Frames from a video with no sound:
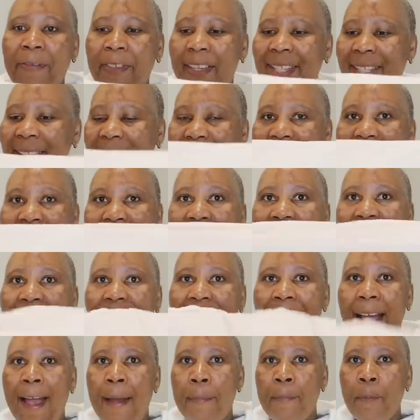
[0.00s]
this dress,
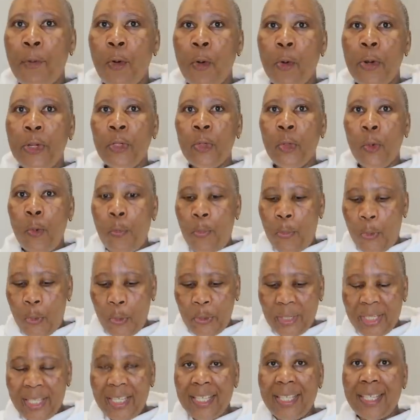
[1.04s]
guys. I'm going to
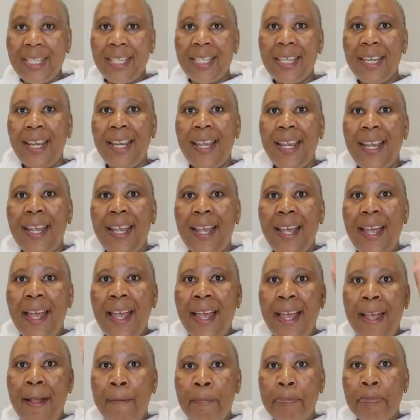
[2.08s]
put it,
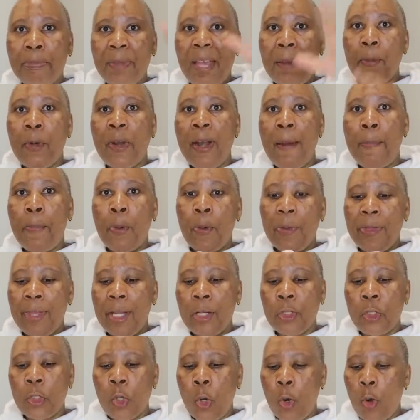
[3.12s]
I'm gonna put
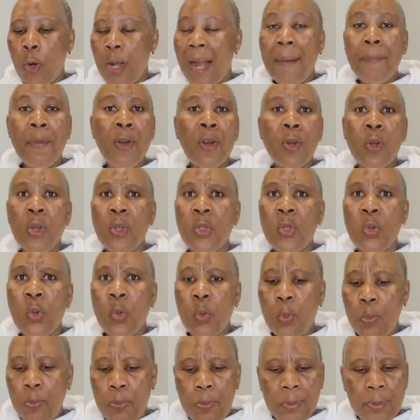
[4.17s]
that doll. I'm not going
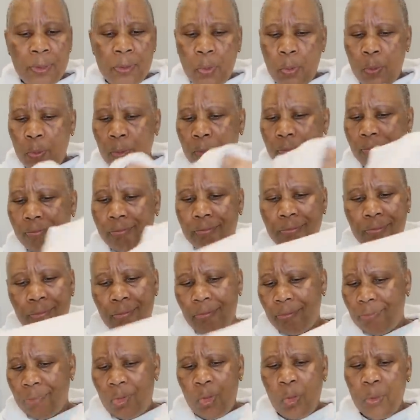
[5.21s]

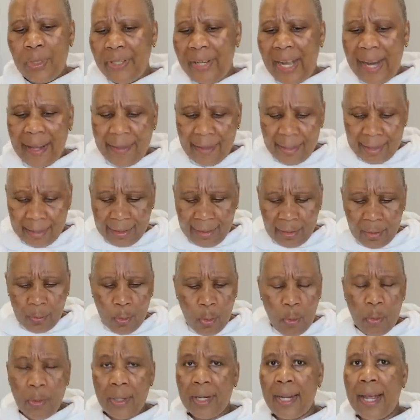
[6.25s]
to try this
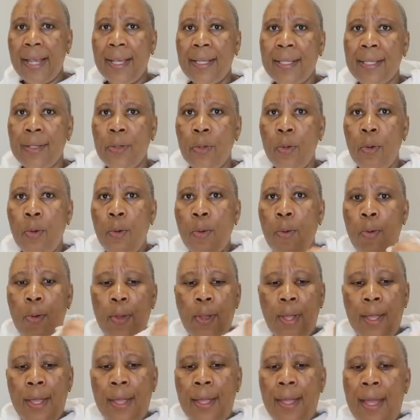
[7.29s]
thing on, guys. Yo,
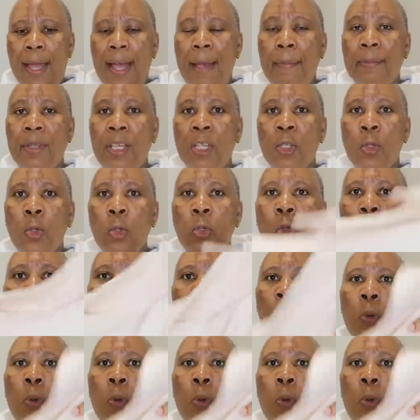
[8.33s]
I'm just going to